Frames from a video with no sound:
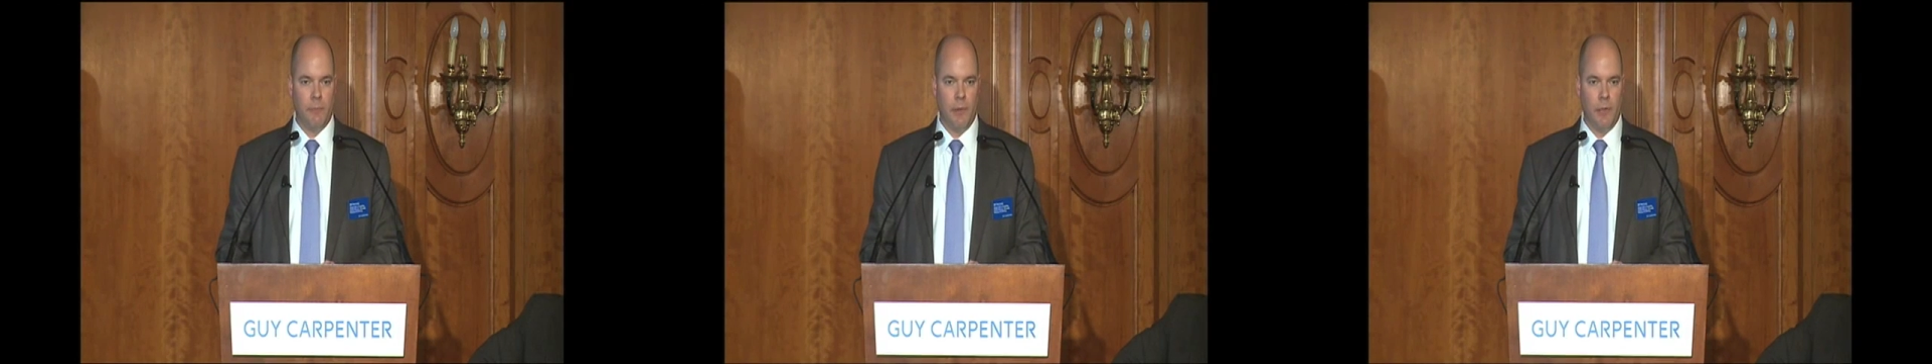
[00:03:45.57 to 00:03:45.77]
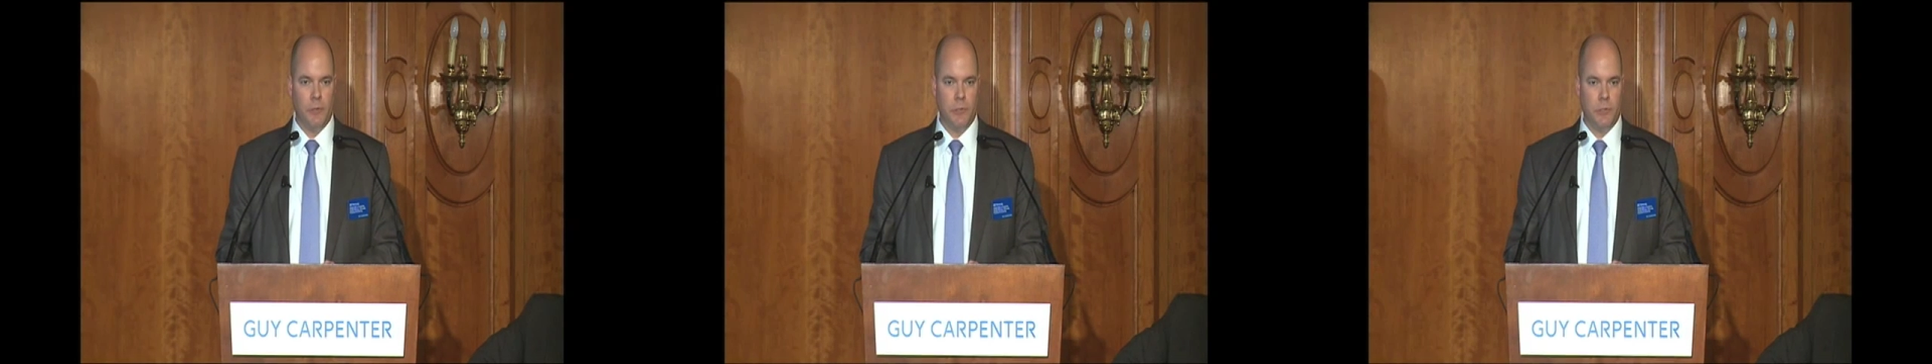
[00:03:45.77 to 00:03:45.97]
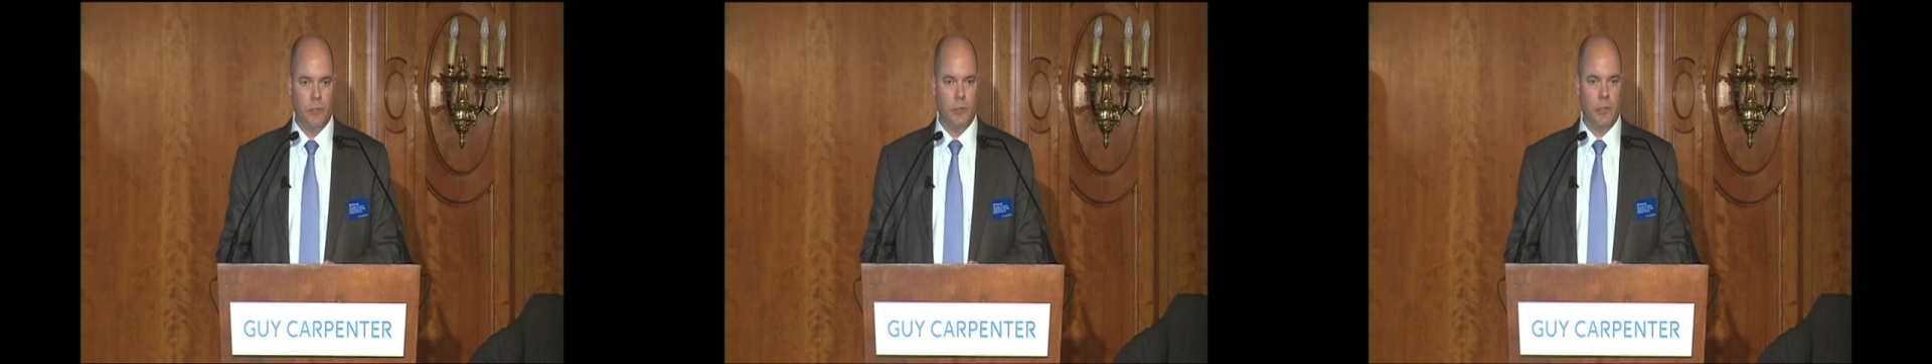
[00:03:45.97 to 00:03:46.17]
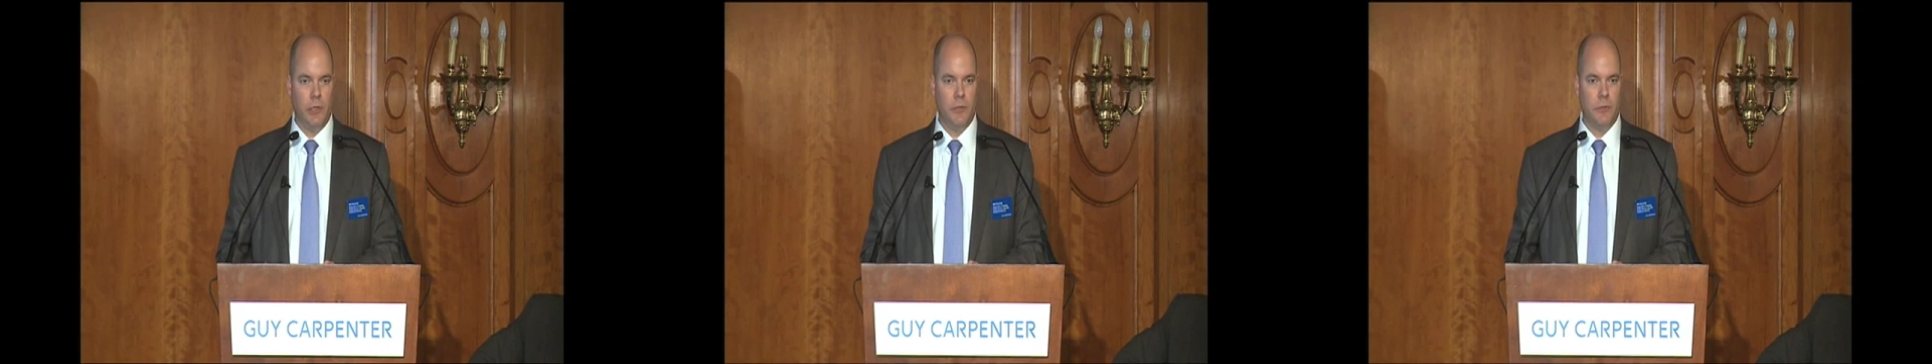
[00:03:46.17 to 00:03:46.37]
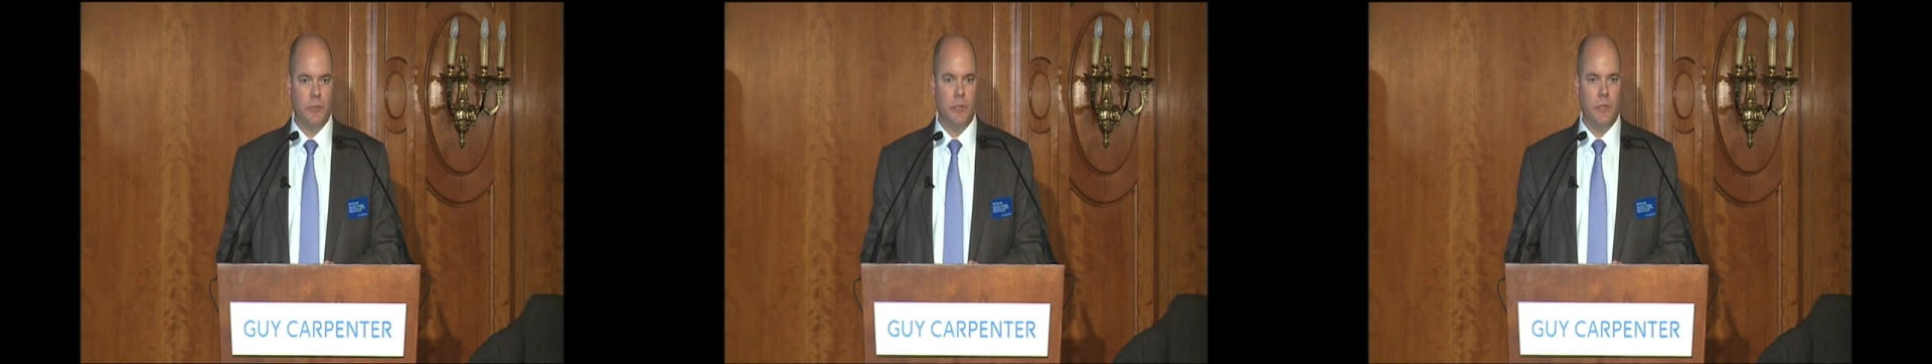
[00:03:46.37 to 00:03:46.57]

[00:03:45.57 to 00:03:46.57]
volatility is the